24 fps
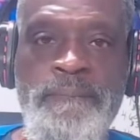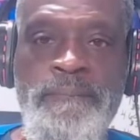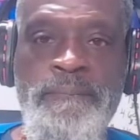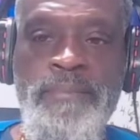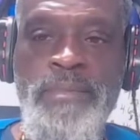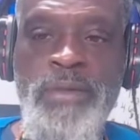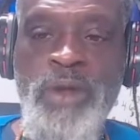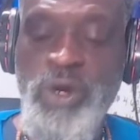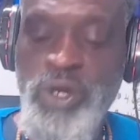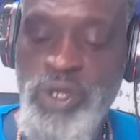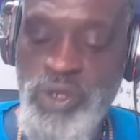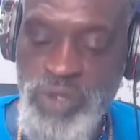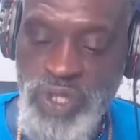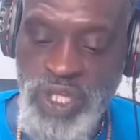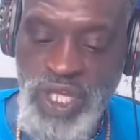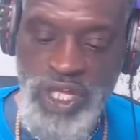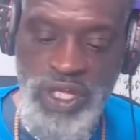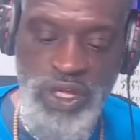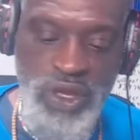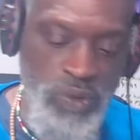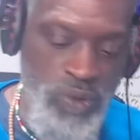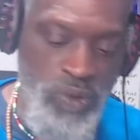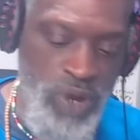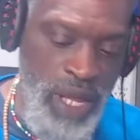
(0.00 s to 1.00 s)
Or do you think
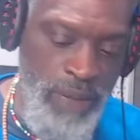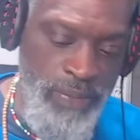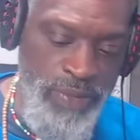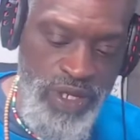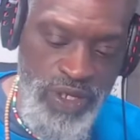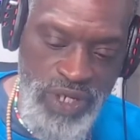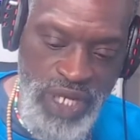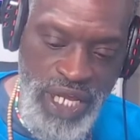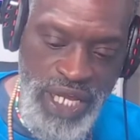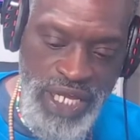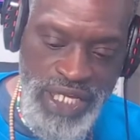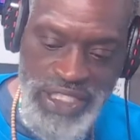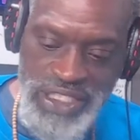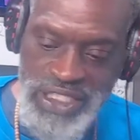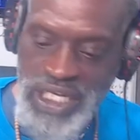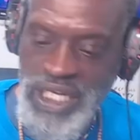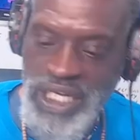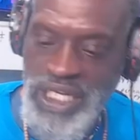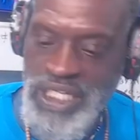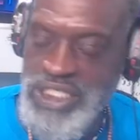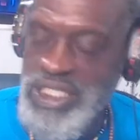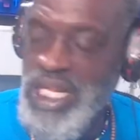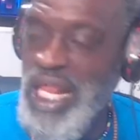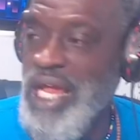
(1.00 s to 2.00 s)
your will? I mean, like I said,
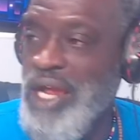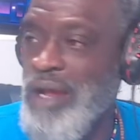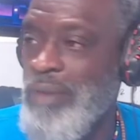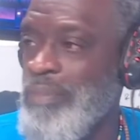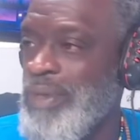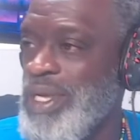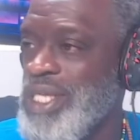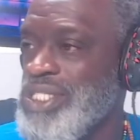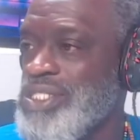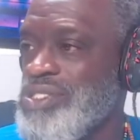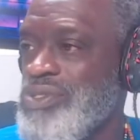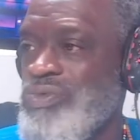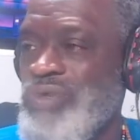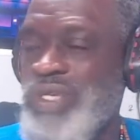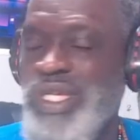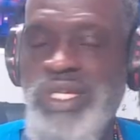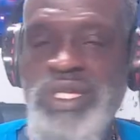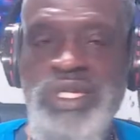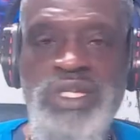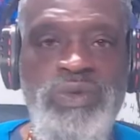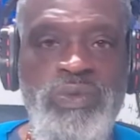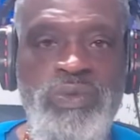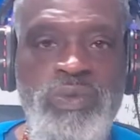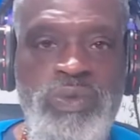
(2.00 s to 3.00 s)
it's like a muscle. We
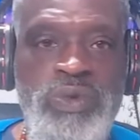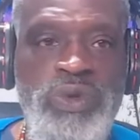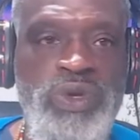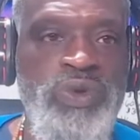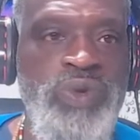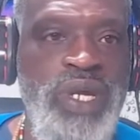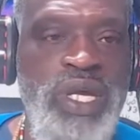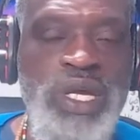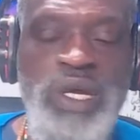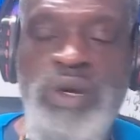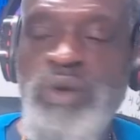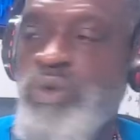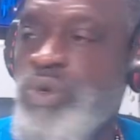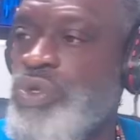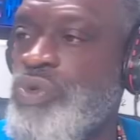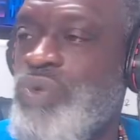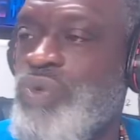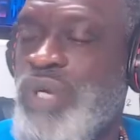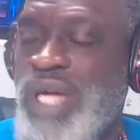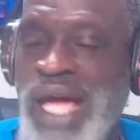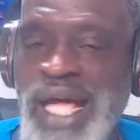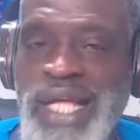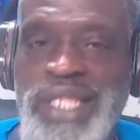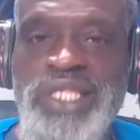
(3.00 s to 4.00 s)
you you you
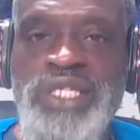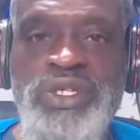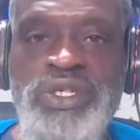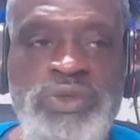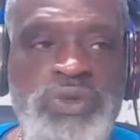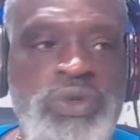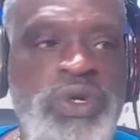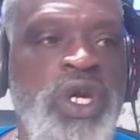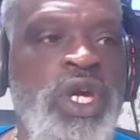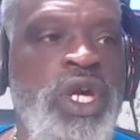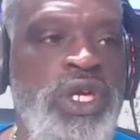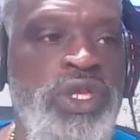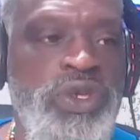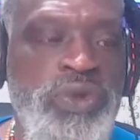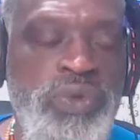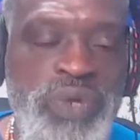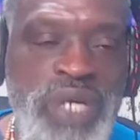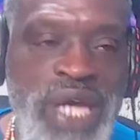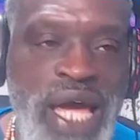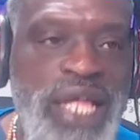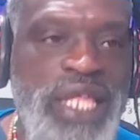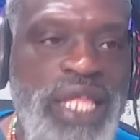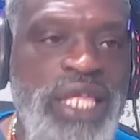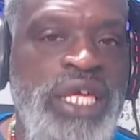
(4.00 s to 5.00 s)
got you you
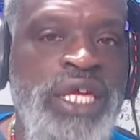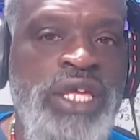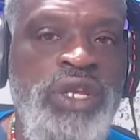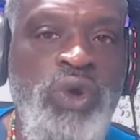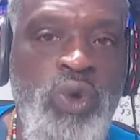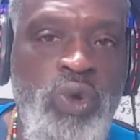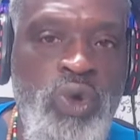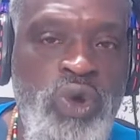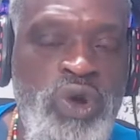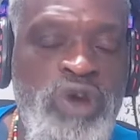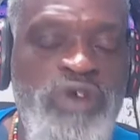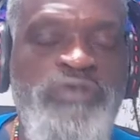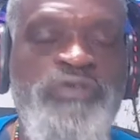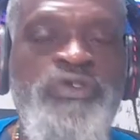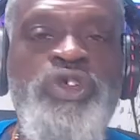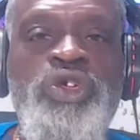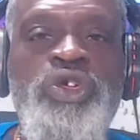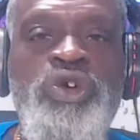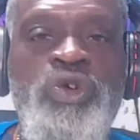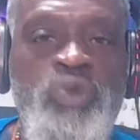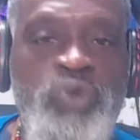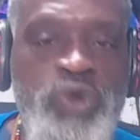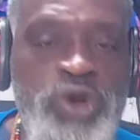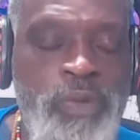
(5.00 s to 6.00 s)
got in order for your
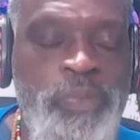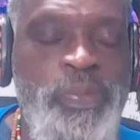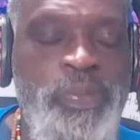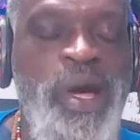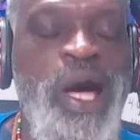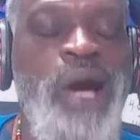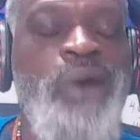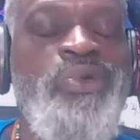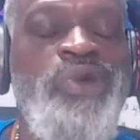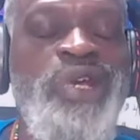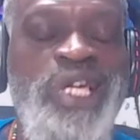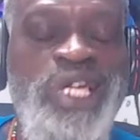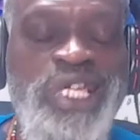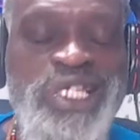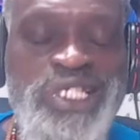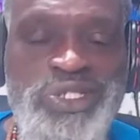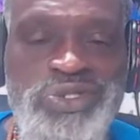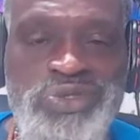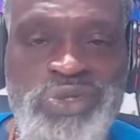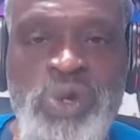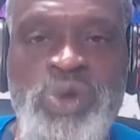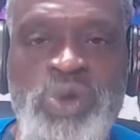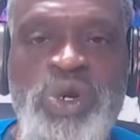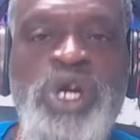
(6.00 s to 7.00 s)
willpower to get
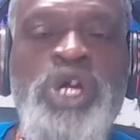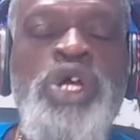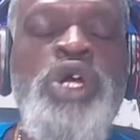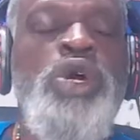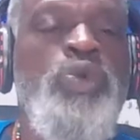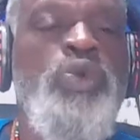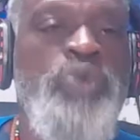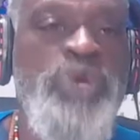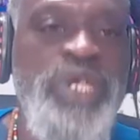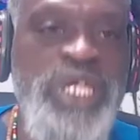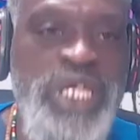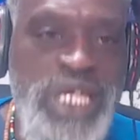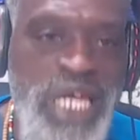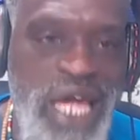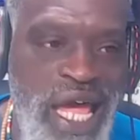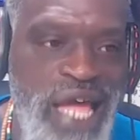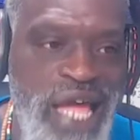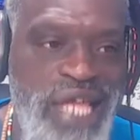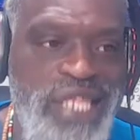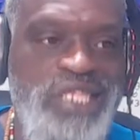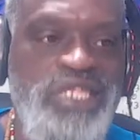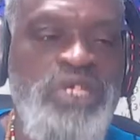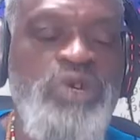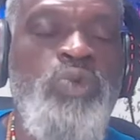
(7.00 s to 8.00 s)
stronger, we
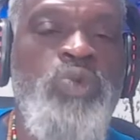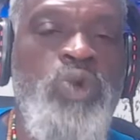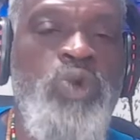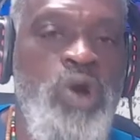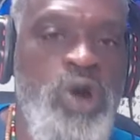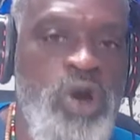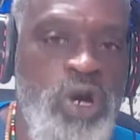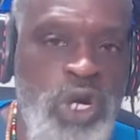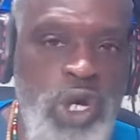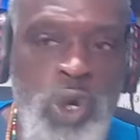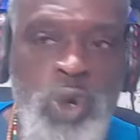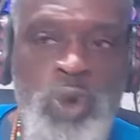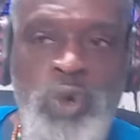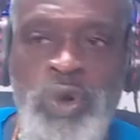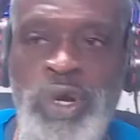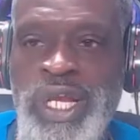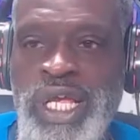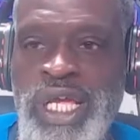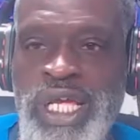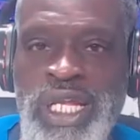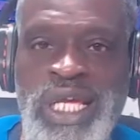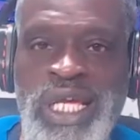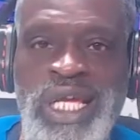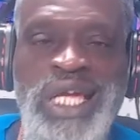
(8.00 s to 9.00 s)
got to work on
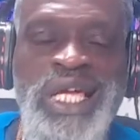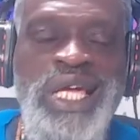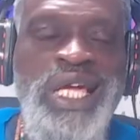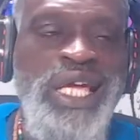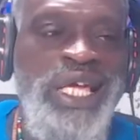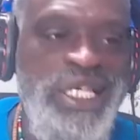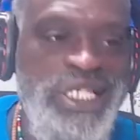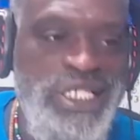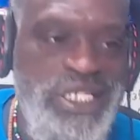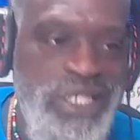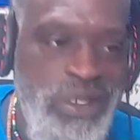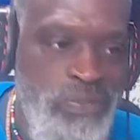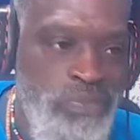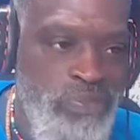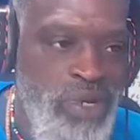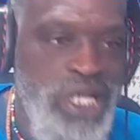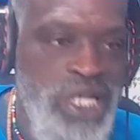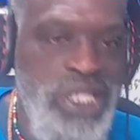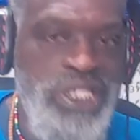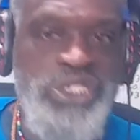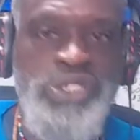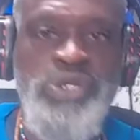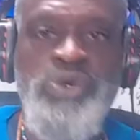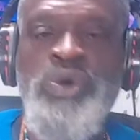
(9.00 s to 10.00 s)
it. It's a
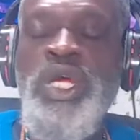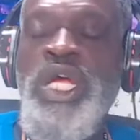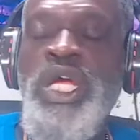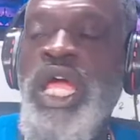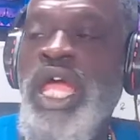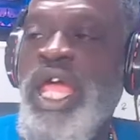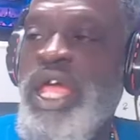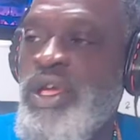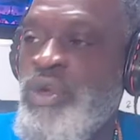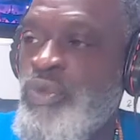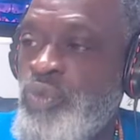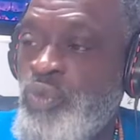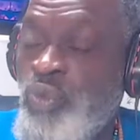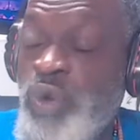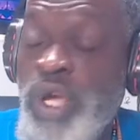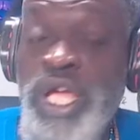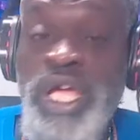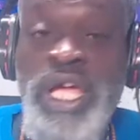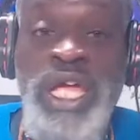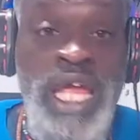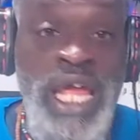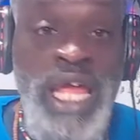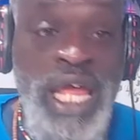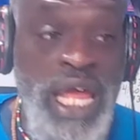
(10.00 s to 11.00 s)
muscle, and
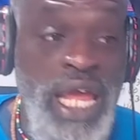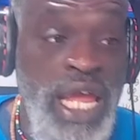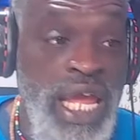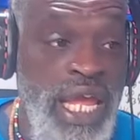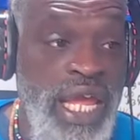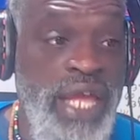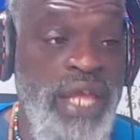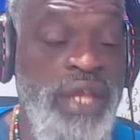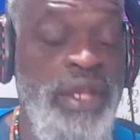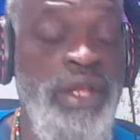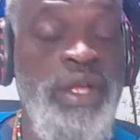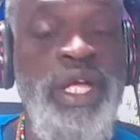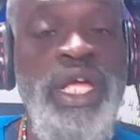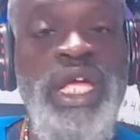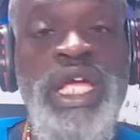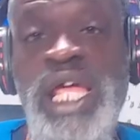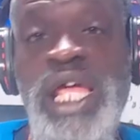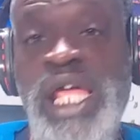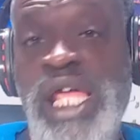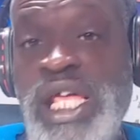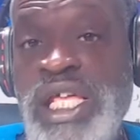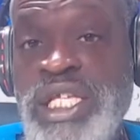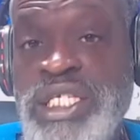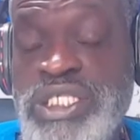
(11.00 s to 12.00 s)
and
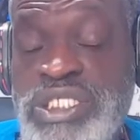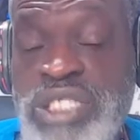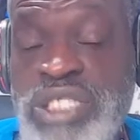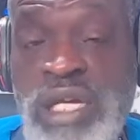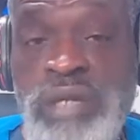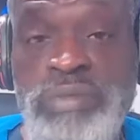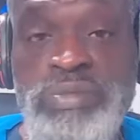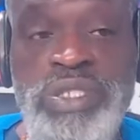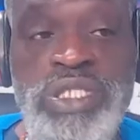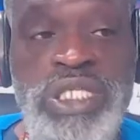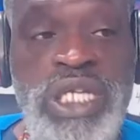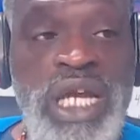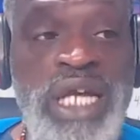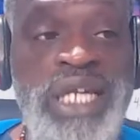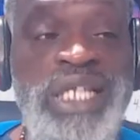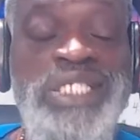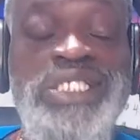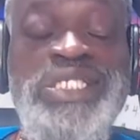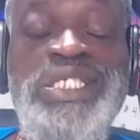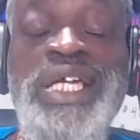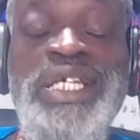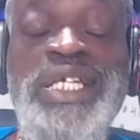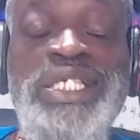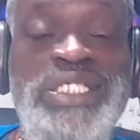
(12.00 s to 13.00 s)
in some studies
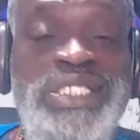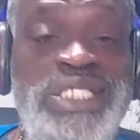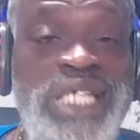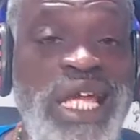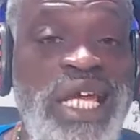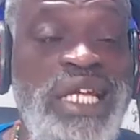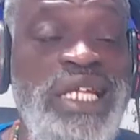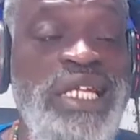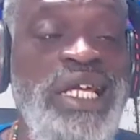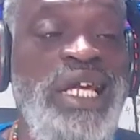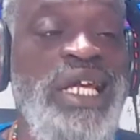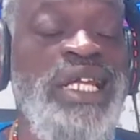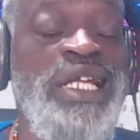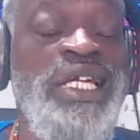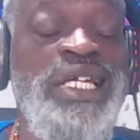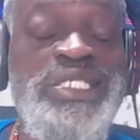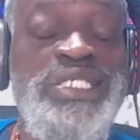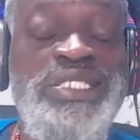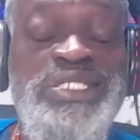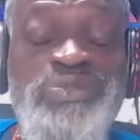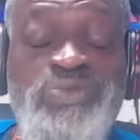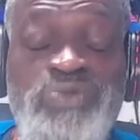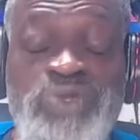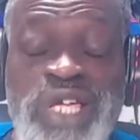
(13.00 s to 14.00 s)
they say that
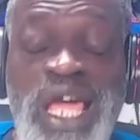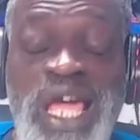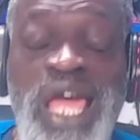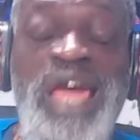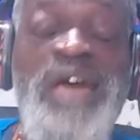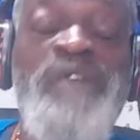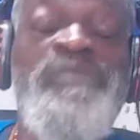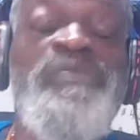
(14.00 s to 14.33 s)
is we have